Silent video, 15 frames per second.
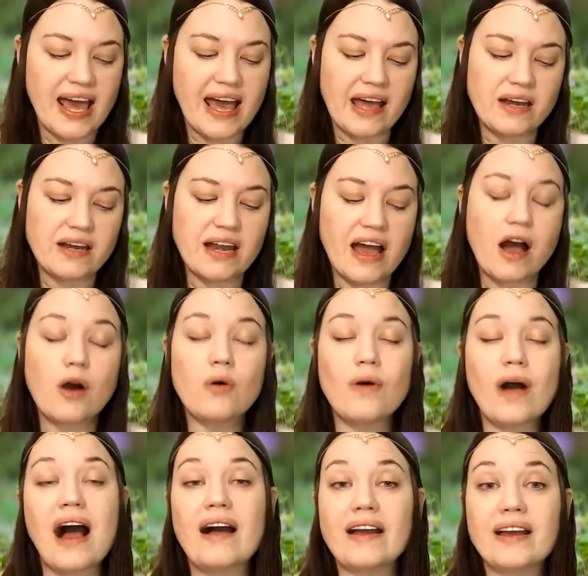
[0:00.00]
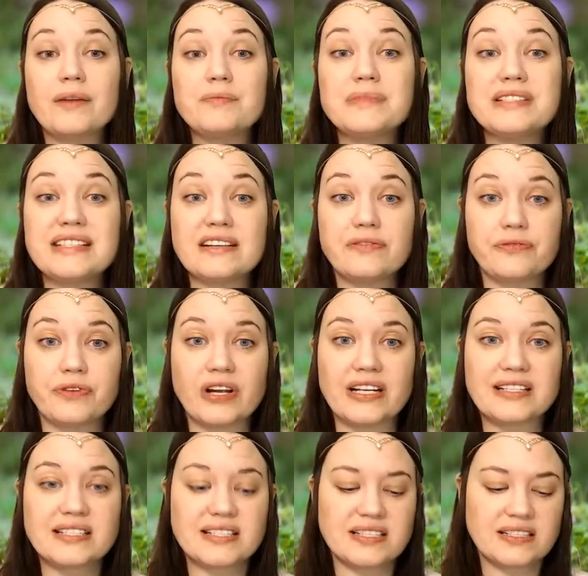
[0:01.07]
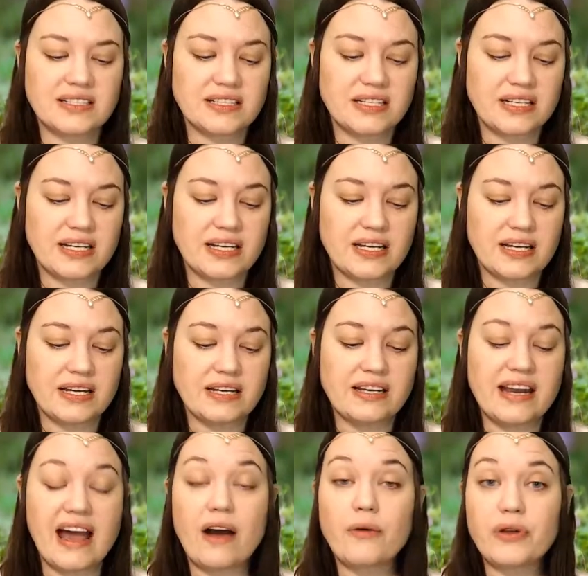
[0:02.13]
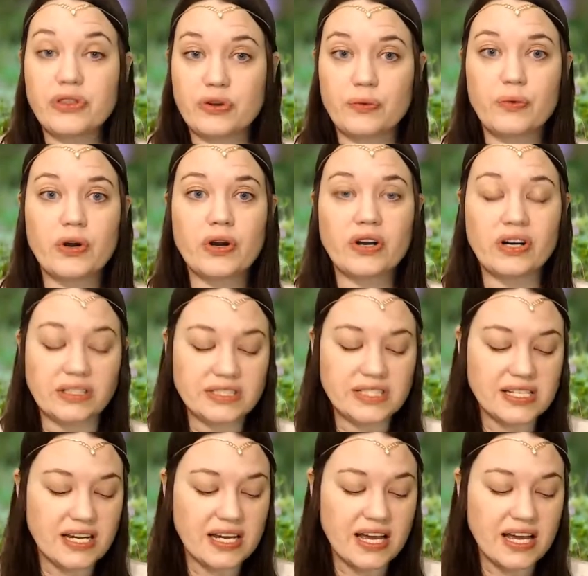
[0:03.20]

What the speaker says: and now I am different now in the world.